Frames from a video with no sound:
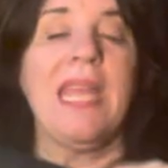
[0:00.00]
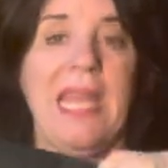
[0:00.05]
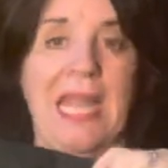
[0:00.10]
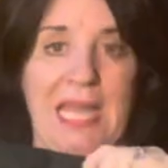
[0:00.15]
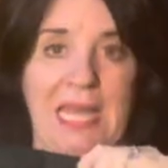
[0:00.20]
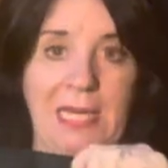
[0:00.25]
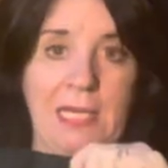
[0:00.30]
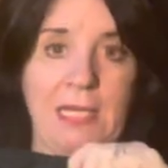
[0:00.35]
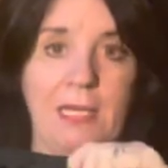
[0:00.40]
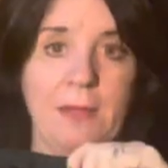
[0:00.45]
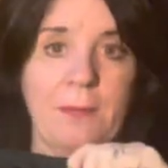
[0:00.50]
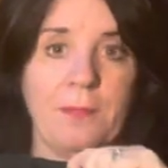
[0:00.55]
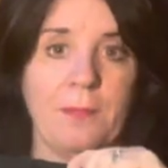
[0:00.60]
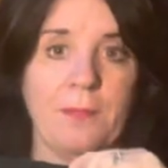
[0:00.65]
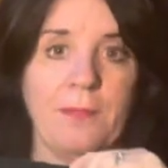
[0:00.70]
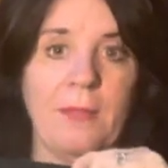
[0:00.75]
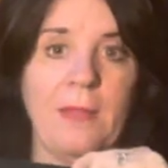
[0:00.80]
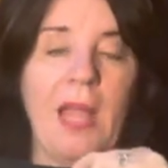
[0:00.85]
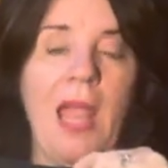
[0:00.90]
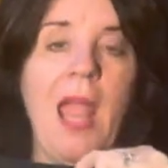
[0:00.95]
it
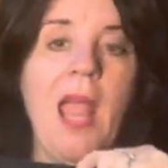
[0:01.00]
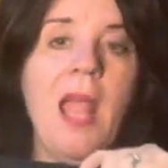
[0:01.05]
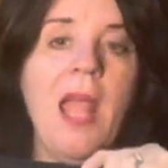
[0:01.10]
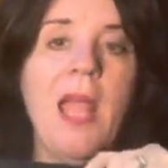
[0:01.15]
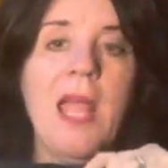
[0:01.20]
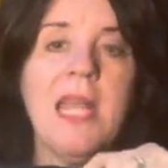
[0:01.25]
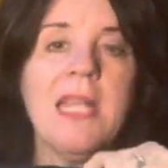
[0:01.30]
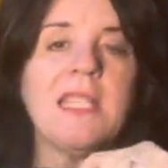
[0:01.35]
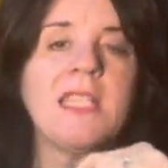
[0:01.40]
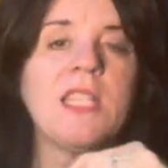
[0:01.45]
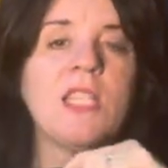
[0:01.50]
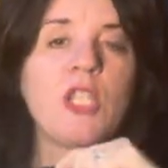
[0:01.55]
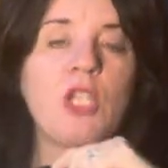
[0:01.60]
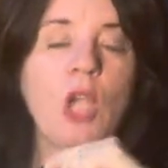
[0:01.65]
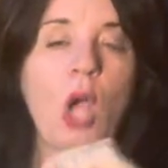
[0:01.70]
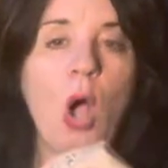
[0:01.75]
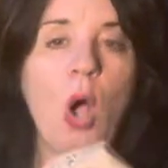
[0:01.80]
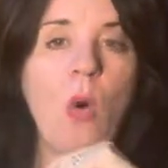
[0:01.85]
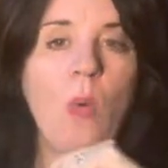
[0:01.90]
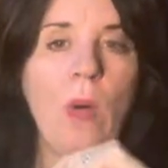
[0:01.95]

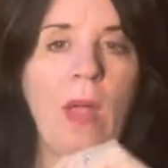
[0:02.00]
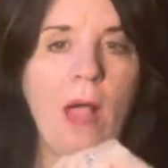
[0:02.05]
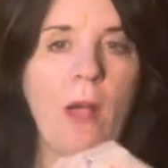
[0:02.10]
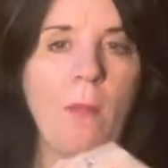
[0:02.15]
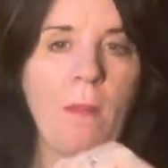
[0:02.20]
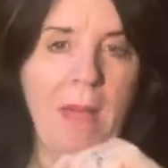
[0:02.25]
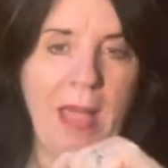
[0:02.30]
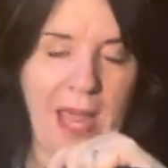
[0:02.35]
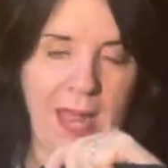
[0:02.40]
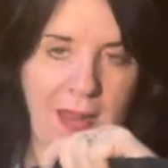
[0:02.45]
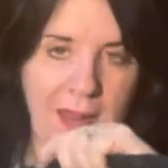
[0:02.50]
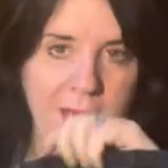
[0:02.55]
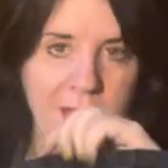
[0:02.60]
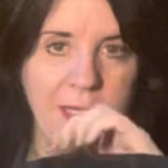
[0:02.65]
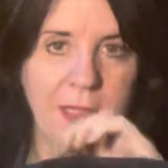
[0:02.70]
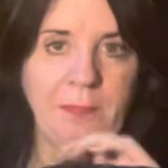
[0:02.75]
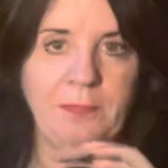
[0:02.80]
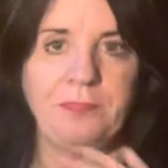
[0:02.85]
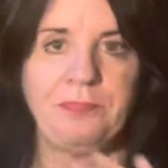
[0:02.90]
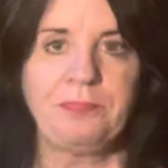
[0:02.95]
so well made.
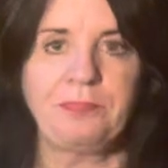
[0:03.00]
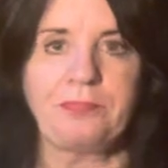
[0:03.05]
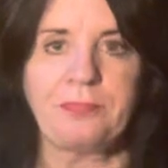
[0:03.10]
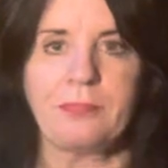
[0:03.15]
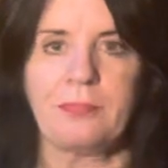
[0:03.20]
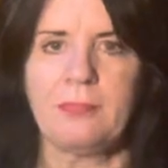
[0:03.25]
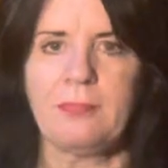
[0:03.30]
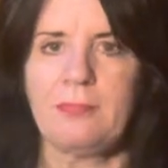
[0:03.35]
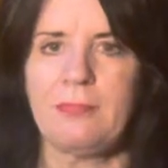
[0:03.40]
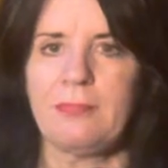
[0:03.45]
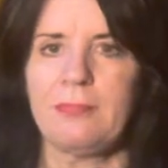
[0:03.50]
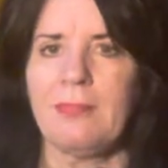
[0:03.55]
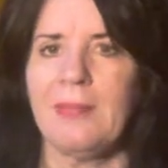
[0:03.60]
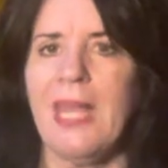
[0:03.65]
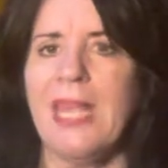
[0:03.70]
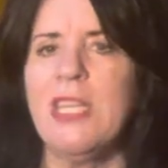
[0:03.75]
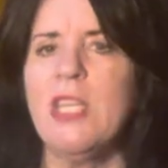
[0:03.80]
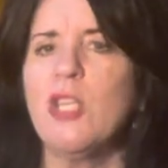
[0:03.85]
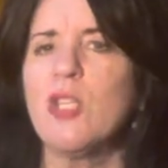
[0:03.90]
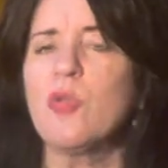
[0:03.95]

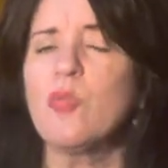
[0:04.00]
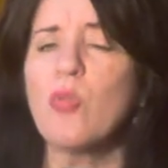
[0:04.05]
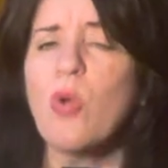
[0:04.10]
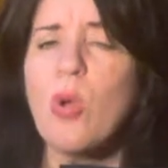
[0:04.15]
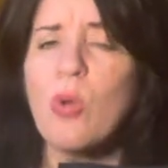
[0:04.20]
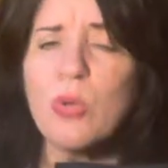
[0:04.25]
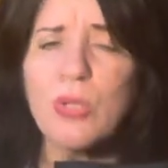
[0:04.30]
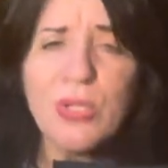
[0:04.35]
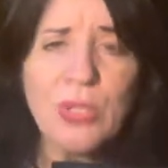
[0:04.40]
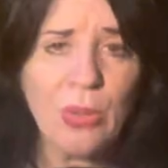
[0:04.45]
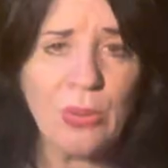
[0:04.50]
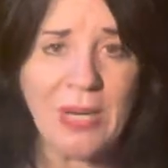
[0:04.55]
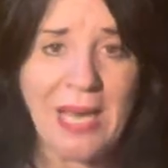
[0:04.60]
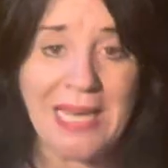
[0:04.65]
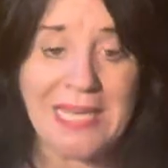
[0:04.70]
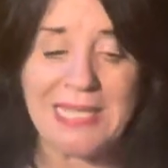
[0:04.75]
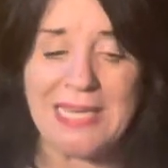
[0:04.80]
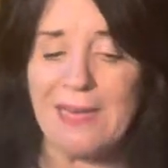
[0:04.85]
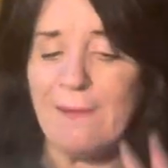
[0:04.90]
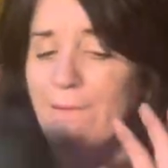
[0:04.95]
It just rolls so
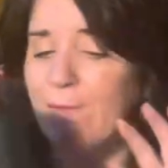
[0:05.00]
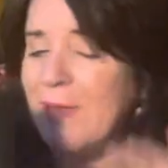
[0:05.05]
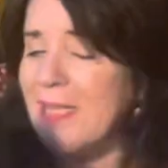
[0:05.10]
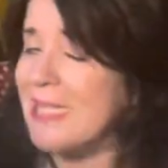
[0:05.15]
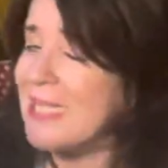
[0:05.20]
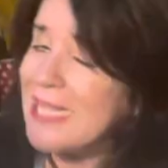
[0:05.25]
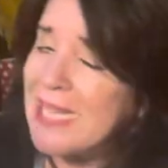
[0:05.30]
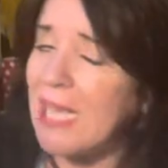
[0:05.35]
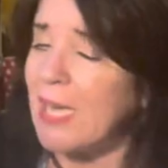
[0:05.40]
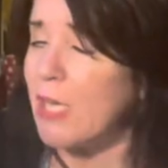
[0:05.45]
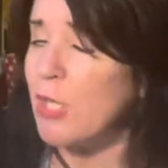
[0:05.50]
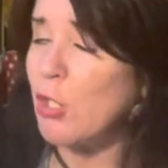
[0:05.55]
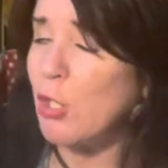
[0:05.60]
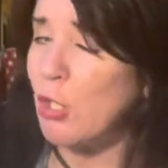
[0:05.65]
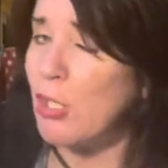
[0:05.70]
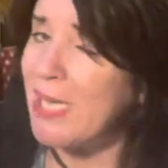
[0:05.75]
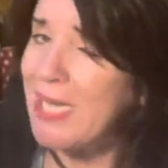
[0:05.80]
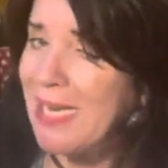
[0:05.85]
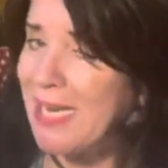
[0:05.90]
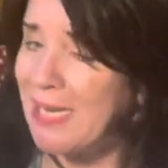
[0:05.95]
nicely. It fits down in your
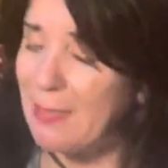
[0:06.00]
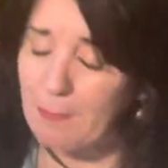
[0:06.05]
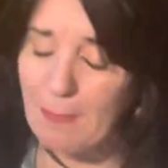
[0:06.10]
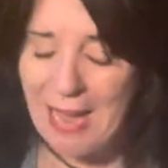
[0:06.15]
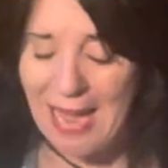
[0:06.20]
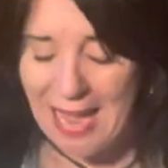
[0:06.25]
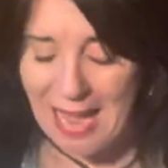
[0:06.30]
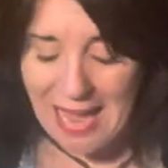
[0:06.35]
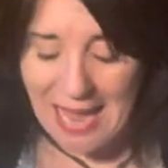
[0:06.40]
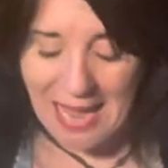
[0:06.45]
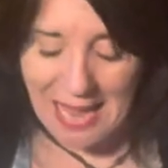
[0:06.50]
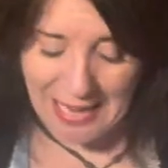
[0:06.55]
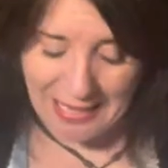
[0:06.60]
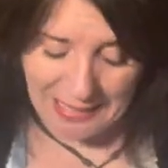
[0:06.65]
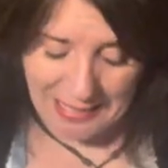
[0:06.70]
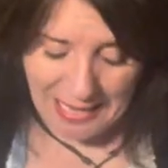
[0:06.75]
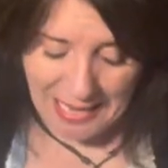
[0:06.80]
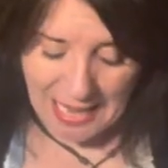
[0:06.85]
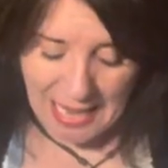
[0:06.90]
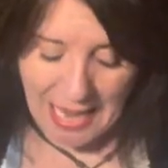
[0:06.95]
knitting bag.
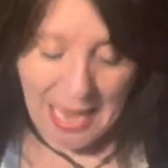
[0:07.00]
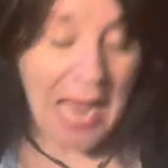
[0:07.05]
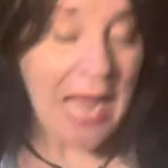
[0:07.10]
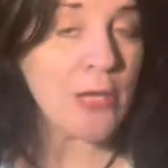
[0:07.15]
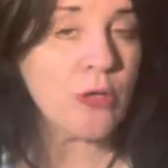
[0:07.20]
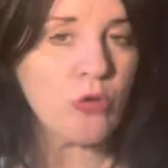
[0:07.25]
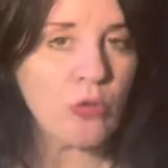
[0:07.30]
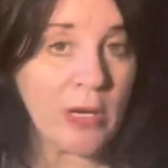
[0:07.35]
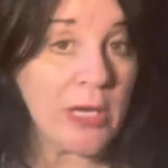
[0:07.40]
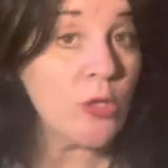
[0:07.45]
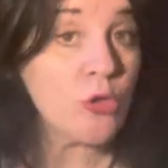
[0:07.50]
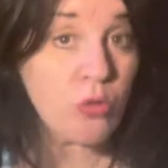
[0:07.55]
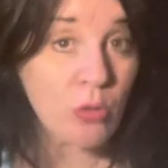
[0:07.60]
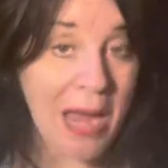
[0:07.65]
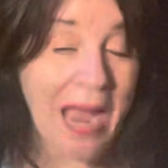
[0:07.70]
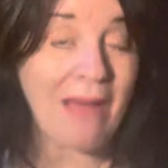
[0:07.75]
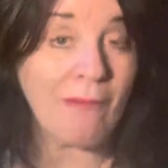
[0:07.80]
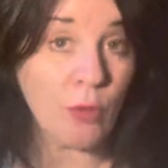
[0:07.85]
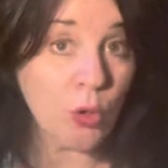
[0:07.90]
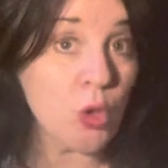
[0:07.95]
Tra it
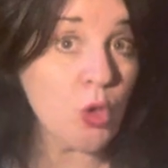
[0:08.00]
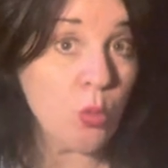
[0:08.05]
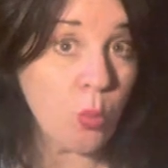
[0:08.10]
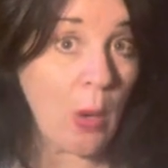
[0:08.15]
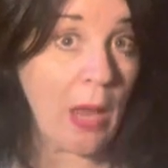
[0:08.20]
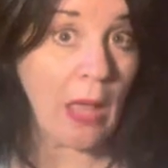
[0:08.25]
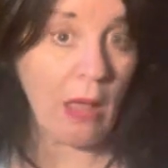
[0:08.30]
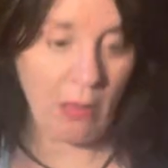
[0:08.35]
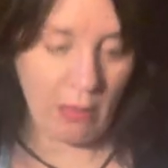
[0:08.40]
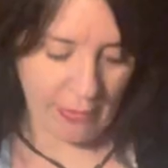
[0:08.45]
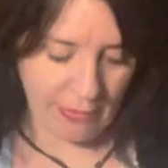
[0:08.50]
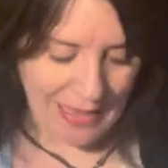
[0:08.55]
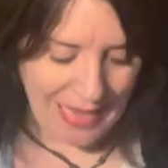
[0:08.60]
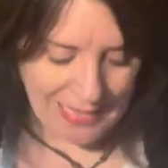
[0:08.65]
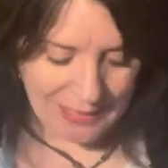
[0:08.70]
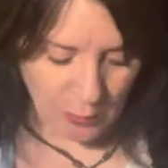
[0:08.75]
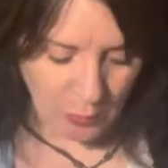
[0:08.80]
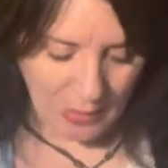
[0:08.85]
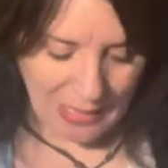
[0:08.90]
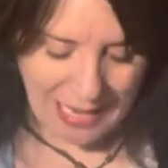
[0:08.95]
travels well.
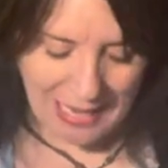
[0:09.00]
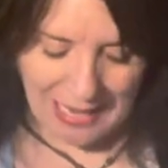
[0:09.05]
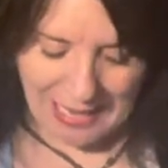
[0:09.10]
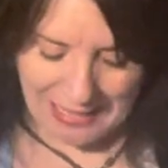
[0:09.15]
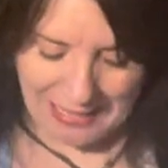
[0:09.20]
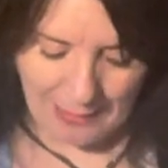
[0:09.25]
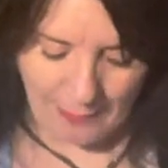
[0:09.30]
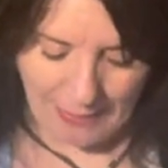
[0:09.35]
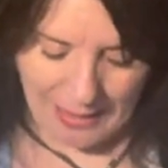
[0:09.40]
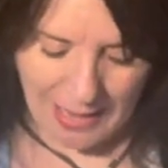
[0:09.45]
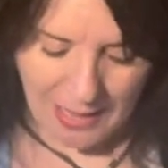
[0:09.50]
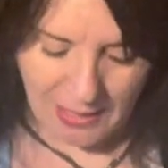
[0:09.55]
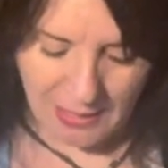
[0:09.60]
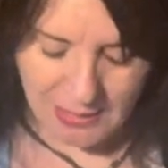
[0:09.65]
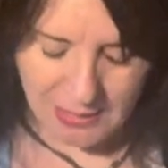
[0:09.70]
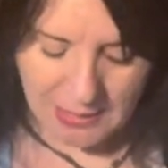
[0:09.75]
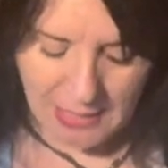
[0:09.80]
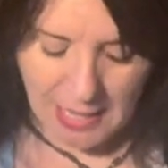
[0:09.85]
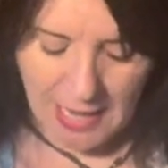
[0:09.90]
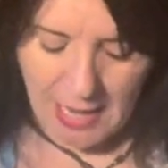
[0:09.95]
That's what I like about
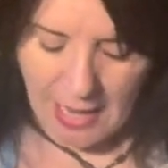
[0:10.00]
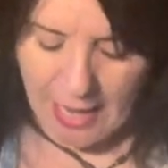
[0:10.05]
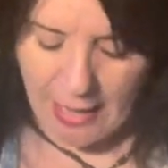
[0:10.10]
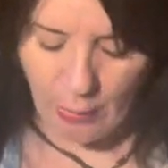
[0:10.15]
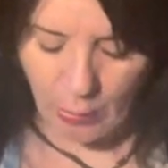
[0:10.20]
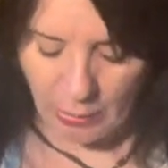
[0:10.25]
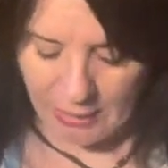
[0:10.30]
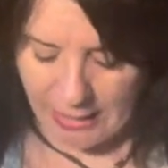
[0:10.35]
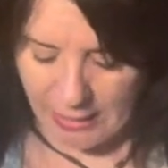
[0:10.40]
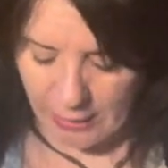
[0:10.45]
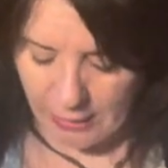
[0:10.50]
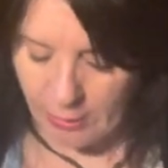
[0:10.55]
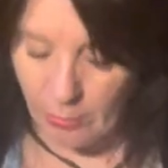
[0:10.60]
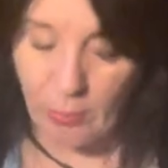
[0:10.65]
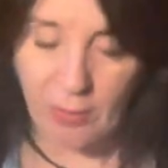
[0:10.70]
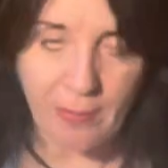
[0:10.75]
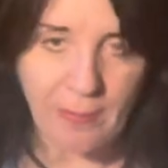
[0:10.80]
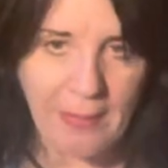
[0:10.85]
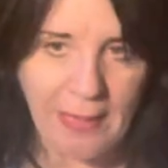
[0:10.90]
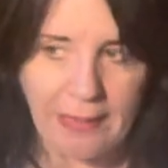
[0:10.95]
it. I don't carry it
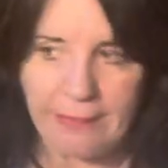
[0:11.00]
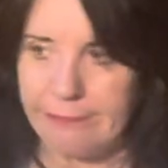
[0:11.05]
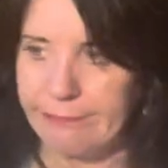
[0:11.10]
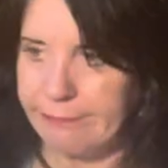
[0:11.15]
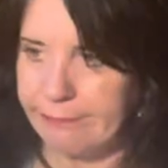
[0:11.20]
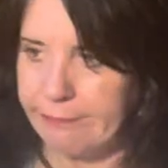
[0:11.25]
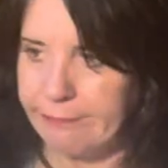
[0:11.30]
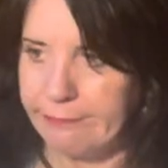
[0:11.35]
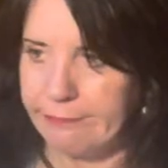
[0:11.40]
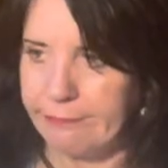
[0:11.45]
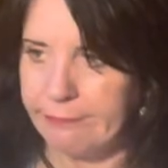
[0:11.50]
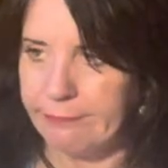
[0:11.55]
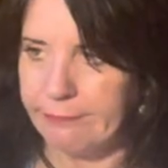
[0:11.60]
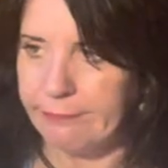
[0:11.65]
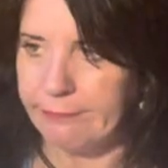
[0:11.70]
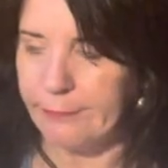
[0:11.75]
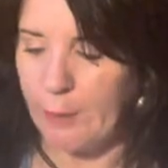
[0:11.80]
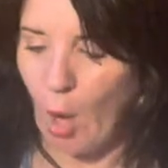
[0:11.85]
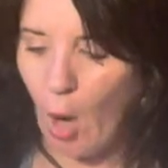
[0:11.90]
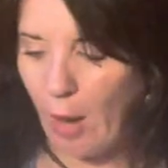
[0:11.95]
with me,
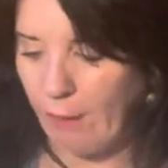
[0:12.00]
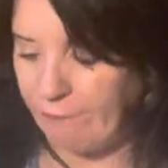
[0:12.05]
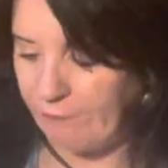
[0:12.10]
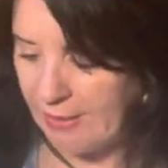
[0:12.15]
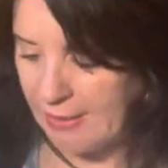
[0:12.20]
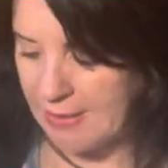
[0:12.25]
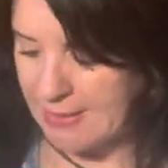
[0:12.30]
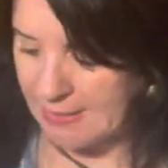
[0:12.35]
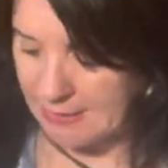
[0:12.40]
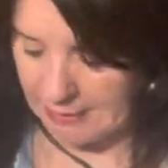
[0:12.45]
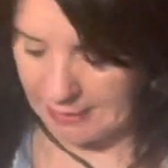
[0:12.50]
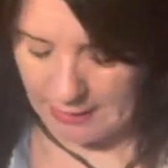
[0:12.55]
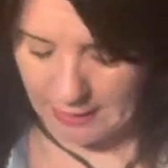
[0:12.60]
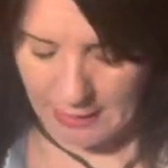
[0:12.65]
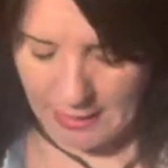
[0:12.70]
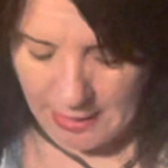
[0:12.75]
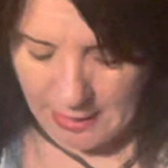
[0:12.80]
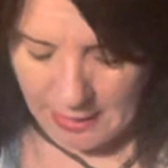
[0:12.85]
obviously,